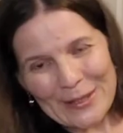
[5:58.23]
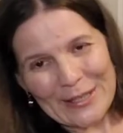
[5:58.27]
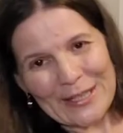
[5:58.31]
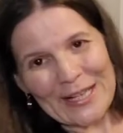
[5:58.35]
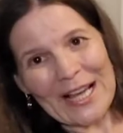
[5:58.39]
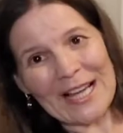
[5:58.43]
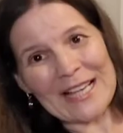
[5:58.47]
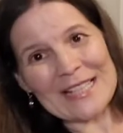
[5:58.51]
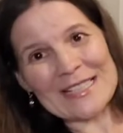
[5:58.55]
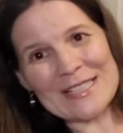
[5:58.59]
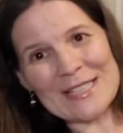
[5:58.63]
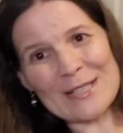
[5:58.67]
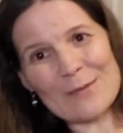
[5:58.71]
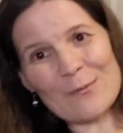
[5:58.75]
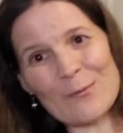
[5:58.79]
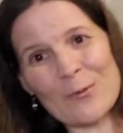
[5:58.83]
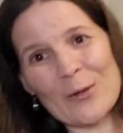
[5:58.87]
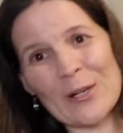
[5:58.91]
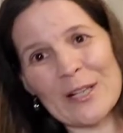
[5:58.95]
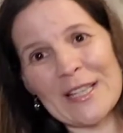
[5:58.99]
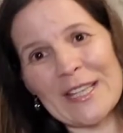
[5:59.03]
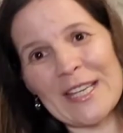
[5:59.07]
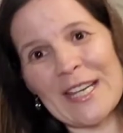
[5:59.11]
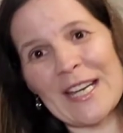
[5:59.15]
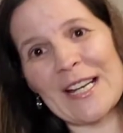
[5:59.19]
but I did
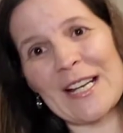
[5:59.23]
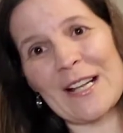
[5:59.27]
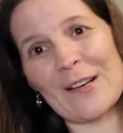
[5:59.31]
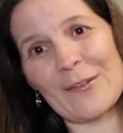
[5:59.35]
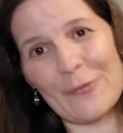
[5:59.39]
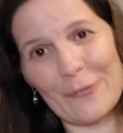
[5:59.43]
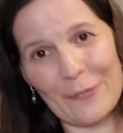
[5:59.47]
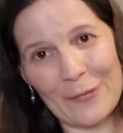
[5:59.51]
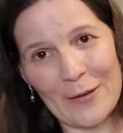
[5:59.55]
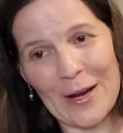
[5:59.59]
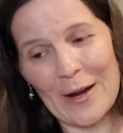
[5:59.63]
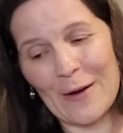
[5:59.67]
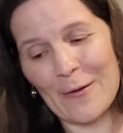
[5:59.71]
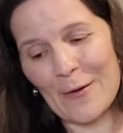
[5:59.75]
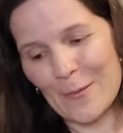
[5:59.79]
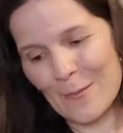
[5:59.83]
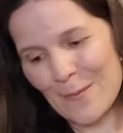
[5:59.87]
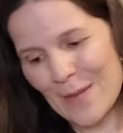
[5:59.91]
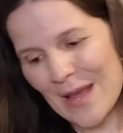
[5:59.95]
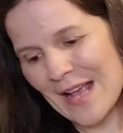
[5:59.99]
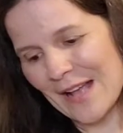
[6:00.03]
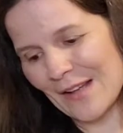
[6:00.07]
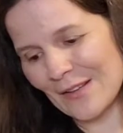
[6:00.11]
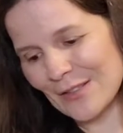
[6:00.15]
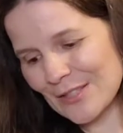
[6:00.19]
want to get a fair
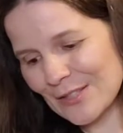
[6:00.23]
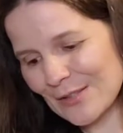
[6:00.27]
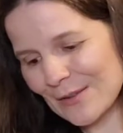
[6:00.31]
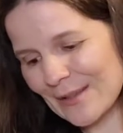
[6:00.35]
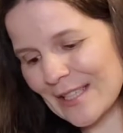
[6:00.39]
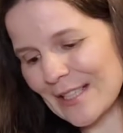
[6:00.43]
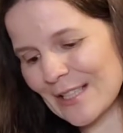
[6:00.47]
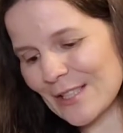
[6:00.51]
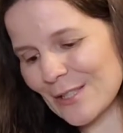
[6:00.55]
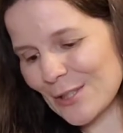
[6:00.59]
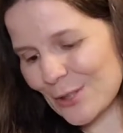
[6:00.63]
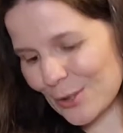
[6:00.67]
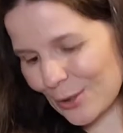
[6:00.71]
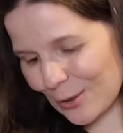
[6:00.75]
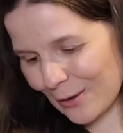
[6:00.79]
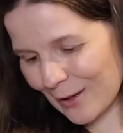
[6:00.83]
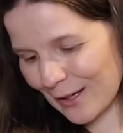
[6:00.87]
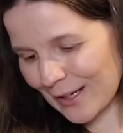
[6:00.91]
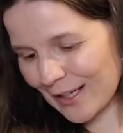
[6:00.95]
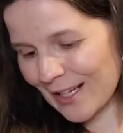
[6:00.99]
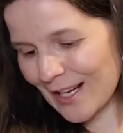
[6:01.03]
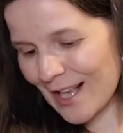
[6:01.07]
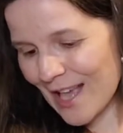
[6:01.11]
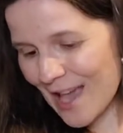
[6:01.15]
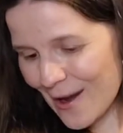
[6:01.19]
amount so I can
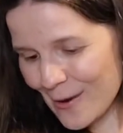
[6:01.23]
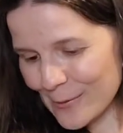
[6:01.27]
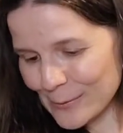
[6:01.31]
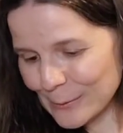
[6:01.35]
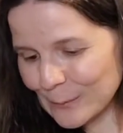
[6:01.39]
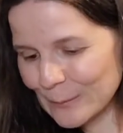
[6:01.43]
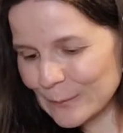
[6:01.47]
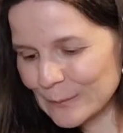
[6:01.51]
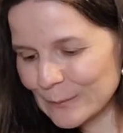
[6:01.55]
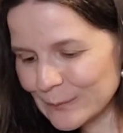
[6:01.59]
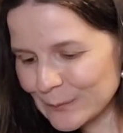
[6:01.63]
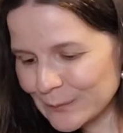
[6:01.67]
try it out.